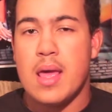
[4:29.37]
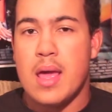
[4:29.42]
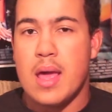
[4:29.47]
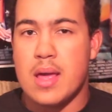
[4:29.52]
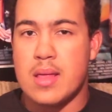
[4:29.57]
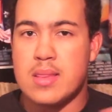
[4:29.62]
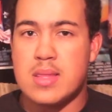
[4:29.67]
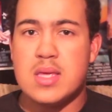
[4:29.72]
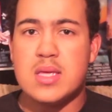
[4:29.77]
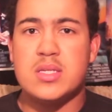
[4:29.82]

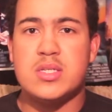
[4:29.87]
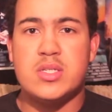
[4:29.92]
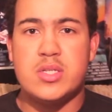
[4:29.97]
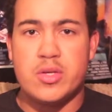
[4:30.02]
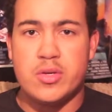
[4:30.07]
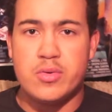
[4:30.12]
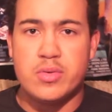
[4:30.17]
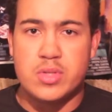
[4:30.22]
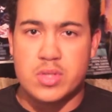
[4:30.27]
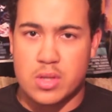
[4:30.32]
And these
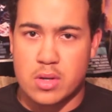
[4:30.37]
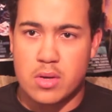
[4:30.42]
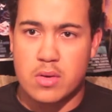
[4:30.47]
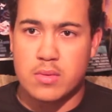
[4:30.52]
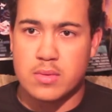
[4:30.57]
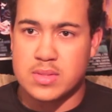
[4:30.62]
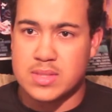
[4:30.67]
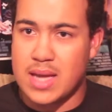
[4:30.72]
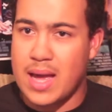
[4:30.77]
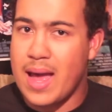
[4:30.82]
two
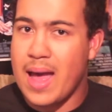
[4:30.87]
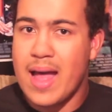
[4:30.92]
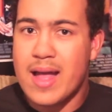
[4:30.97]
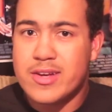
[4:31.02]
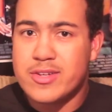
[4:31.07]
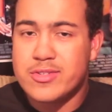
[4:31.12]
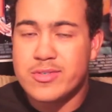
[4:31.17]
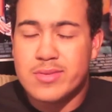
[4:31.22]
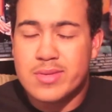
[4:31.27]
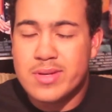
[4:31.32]
tones
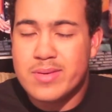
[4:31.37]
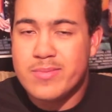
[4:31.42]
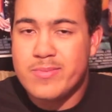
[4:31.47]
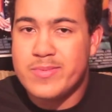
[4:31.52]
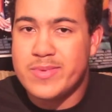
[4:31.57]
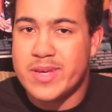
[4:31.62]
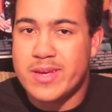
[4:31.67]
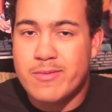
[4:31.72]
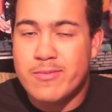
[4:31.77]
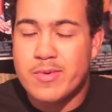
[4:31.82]
actually
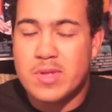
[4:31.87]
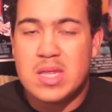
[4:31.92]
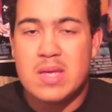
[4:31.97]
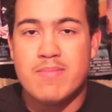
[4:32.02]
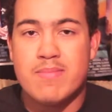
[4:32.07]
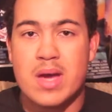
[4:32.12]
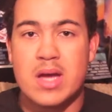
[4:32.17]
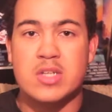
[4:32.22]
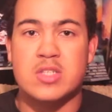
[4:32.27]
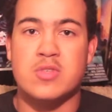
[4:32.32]
did really
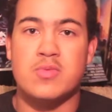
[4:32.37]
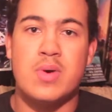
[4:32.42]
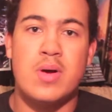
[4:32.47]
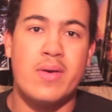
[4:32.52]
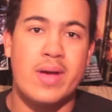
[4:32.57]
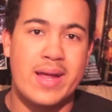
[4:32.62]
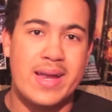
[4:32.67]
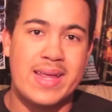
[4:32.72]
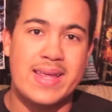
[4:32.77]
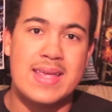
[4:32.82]
mesh well,
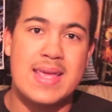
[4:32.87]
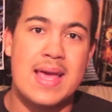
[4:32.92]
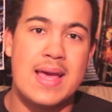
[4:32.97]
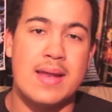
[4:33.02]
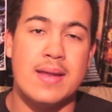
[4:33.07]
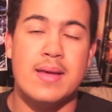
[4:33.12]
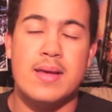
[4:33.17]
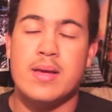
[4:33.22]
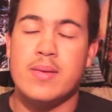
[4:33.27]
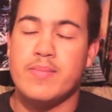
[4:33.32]
and
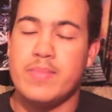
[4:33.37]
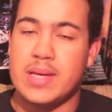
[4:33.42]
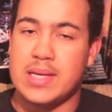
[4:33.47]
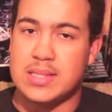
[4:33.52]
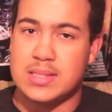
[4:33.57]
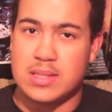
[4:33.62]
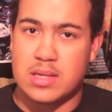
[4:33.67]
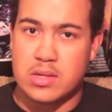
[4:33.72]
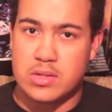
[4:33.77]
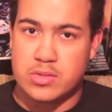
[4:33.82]
again,
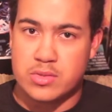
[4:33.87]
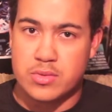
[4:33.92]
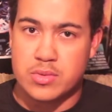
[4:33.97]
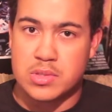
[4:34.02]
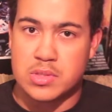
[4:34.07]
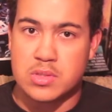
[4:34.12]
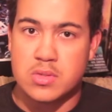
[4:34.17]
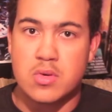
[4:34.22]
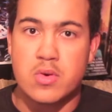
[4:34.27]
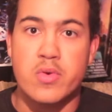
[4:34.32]
based on a true
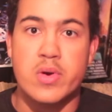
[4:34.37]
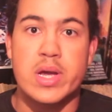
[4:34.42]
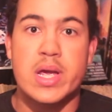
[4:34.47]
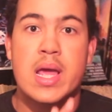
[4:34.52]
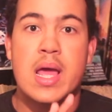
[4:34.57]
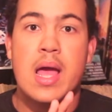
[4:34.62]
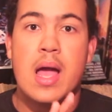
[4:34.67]
story.